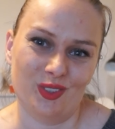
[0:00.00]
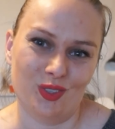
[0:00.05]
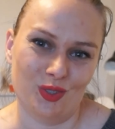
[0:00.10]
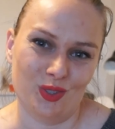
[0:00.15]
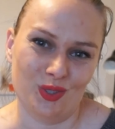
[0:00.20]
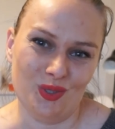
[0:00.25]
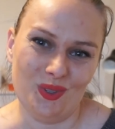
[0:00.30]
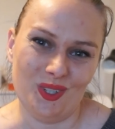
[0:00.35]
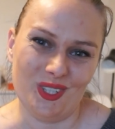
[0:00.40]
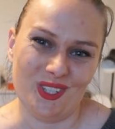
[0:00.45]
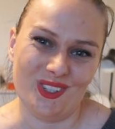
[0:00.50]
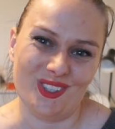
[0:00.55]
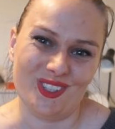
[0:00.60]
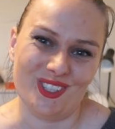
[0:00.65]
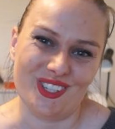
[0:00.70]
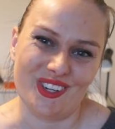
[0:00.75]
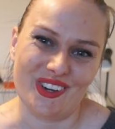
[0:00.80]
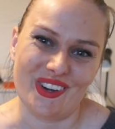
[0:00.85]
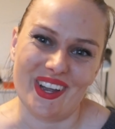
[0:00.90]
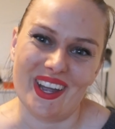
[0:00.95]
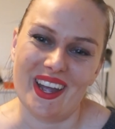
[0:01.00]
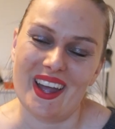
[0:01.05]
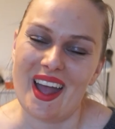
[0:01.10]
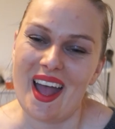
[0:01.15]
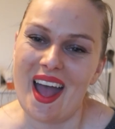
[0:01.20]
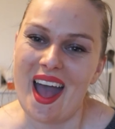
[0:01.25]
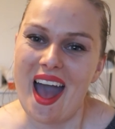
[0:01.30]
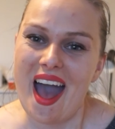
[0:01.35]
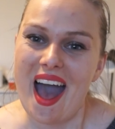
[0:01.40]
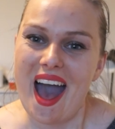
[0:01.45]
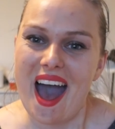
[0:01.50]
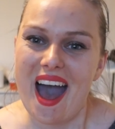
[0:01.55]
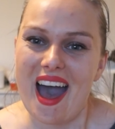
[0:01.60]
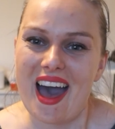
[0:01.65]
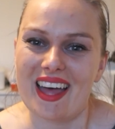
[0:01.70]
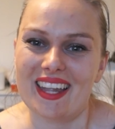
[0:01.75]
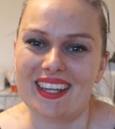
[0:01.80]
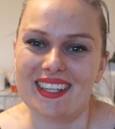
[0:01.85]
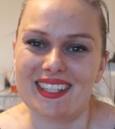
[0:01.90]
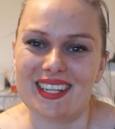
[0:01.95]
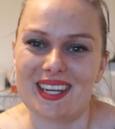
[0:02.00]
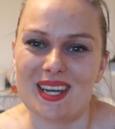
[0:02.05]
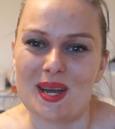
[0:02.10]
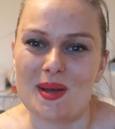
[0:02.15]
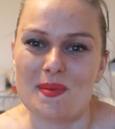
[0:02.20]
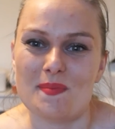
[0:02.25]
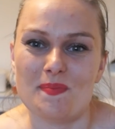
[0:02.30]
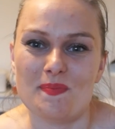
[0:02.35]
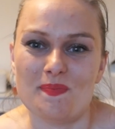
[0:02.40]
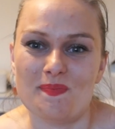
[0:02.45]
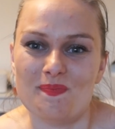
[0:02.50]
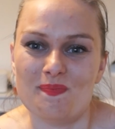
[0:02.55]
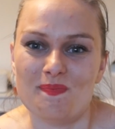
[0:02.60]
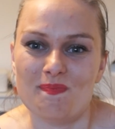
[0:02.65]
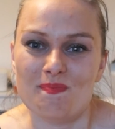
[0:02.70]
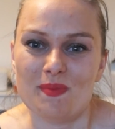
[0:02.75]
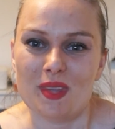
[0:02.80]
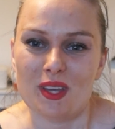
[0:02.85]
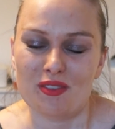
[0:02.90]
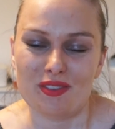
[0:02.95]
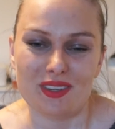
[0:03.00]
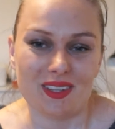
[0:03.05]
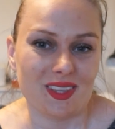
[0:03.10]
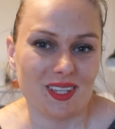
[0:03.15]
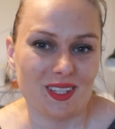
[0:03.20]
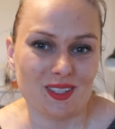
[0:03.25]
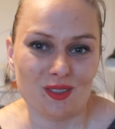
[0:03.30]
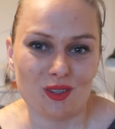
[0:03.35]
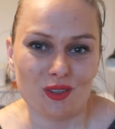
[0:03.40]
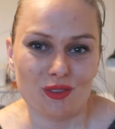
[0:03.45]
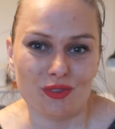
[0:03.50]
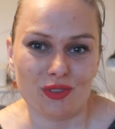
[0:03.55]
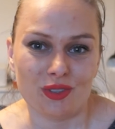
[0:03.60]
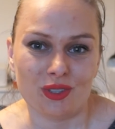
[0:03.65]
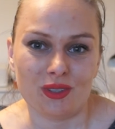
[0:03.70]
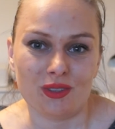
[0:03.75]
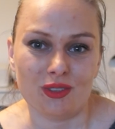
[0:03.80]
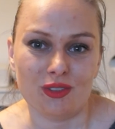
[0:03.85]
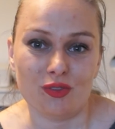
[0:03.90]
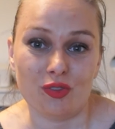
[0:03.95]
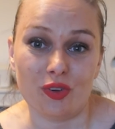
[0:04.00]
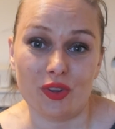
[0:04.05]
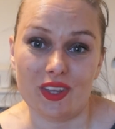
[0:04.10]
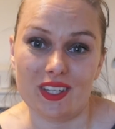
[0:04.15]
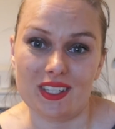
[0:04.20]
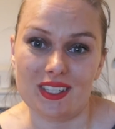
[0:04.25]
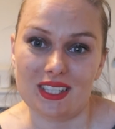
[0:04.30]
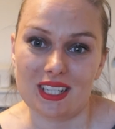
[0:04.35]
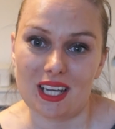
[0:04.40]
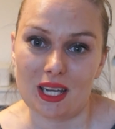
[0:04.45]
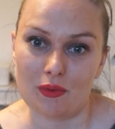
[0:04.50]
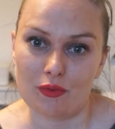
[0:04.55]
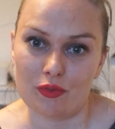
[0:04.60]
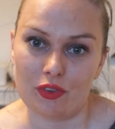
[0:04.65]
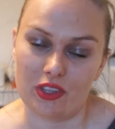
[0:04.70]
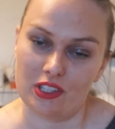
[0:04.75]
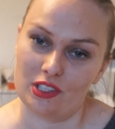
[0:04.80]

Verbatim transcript: so do what you enjoy. And uh, think that's all for, for this time, for